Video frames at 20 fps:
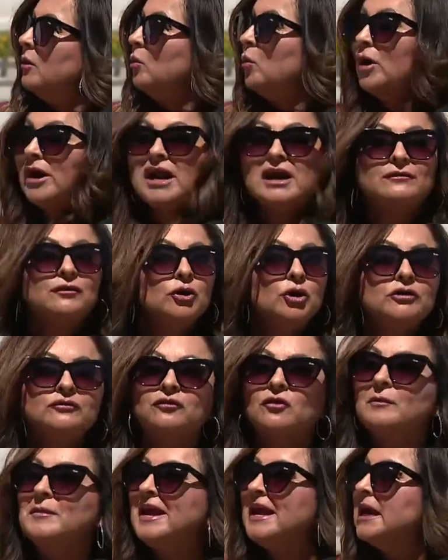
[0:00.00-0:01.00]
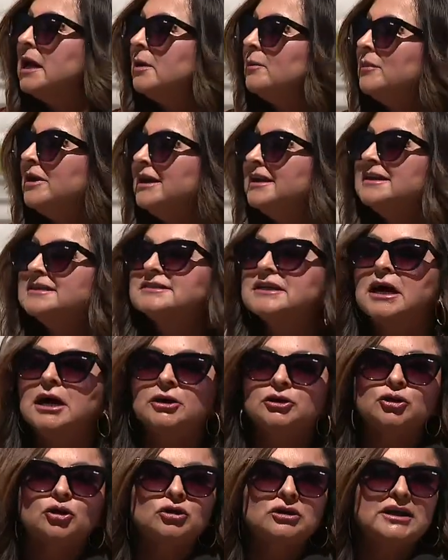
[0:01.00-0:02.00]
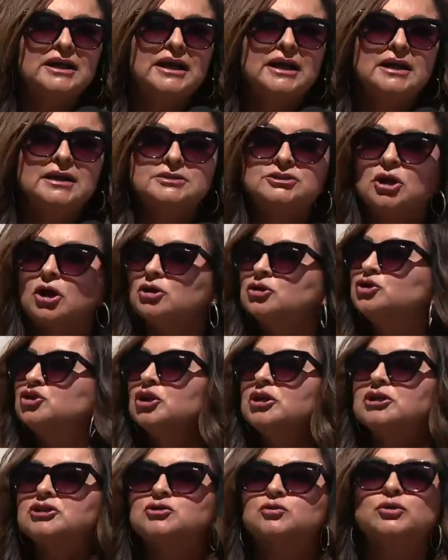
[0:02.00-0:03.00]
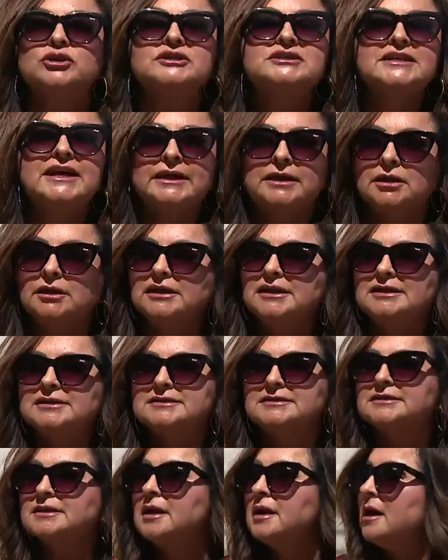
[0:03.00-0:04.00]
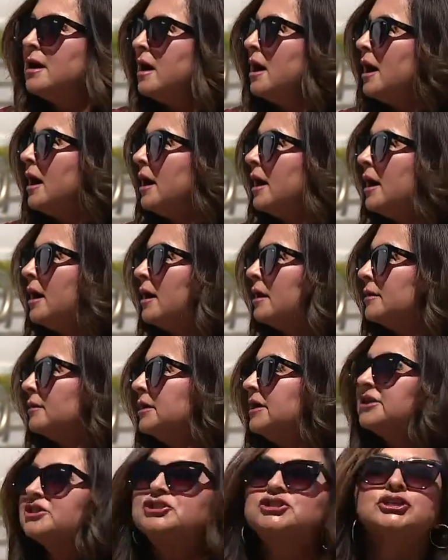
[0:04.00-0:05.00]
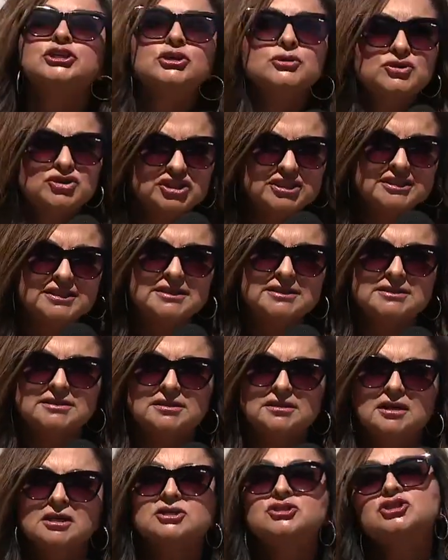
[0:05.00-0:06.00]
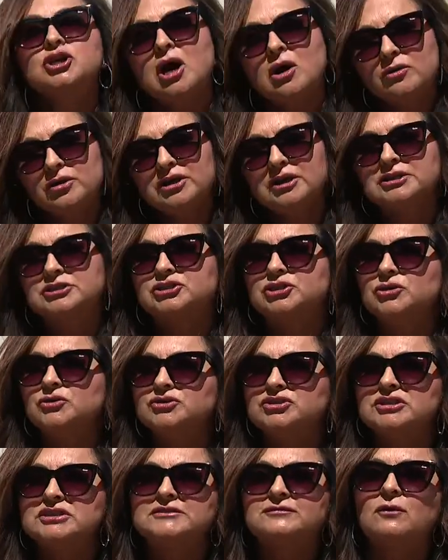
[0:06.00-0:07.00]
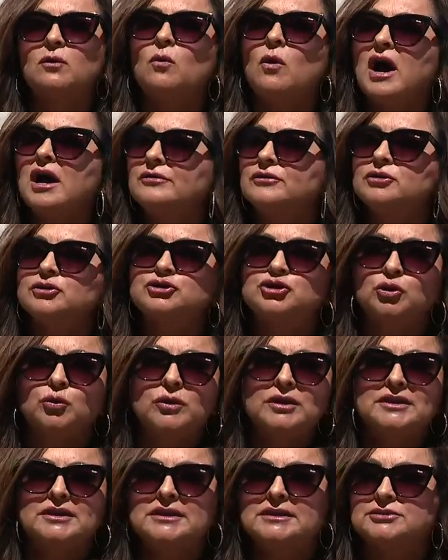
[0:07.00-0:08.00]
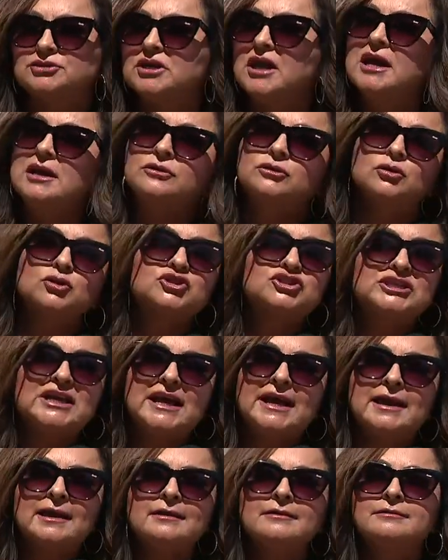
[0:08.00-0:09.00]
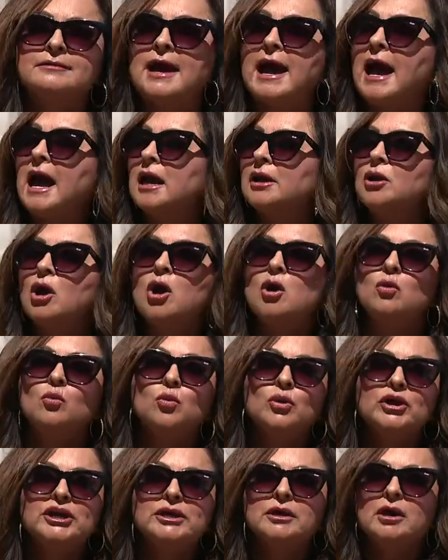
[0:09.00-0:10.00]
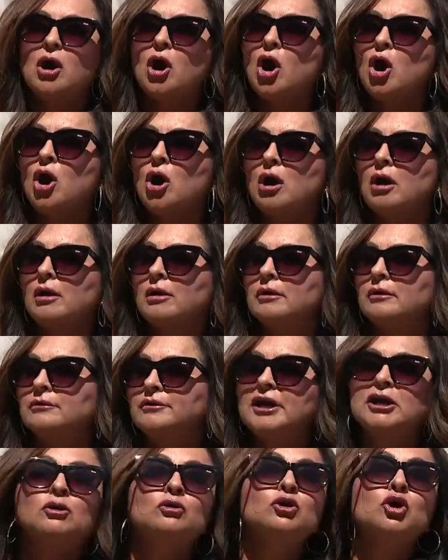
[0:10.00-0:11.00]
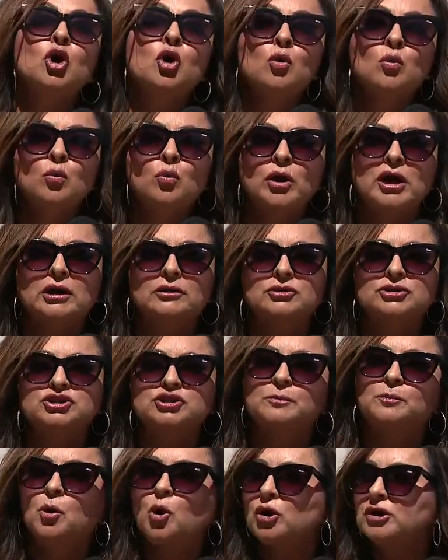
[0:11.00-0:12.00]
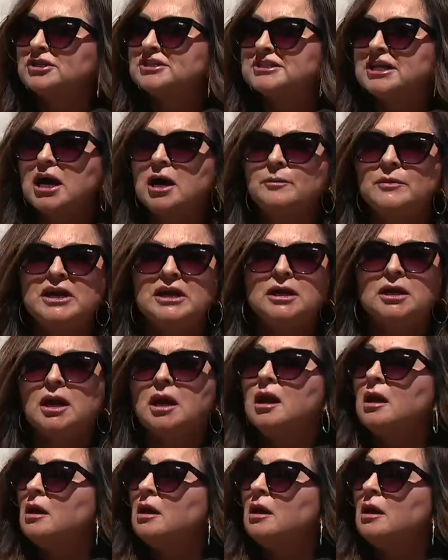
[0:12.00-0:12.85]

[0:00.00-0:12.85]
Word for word: What I've heard from him and his underlings are just ridiculous uh, excuses, sorry excuses for why they're doing this. They're saying that we are, they don't know where the support is coming